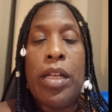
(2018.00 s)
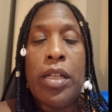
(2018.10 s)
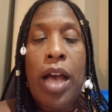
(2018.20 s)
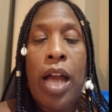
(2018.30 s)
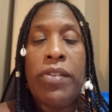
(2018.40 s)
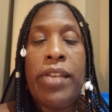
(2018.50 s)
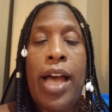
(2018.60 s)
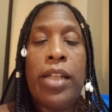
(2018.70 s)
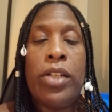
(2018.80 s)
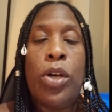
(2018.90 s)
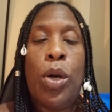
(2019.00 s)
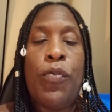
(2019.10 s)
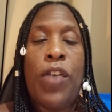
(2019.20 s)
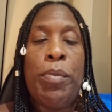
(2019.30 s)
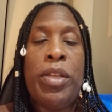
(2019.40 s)
God, that's how to know if
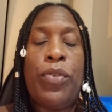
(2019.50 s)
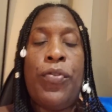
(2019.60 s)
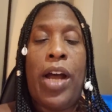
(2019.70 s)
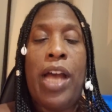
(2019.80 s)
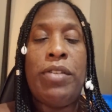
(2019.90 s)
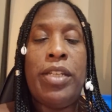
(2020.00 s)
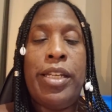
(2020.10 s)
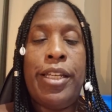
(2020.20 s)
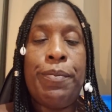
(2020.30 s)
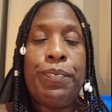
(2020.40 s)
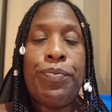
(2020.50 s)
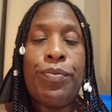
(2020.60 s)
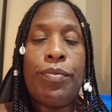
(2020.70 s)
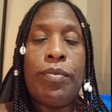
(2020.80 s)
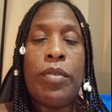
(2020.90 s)
I'm in the 5D.
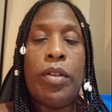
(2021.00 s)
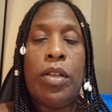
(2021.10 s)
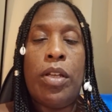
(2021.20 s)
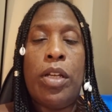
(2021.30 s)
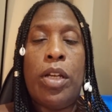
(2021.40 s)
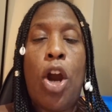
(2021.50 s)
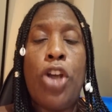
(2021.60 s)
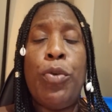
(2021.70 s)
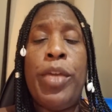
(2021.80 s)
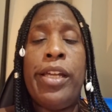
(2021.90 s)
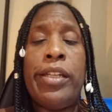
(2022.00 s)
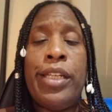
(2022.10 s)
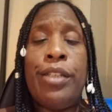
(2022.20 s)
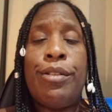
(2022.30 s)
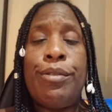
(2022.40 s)
Are you healing?